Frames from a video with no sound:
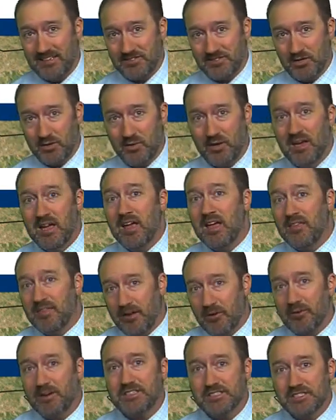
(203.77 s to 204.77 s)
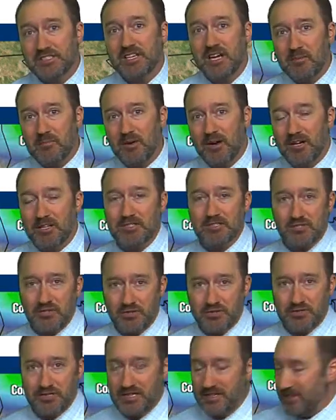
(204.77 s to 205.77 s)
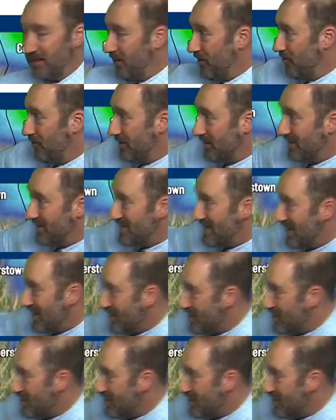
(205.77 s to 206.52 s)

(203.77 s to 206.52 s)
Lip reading: So there is some uncertainty there in yet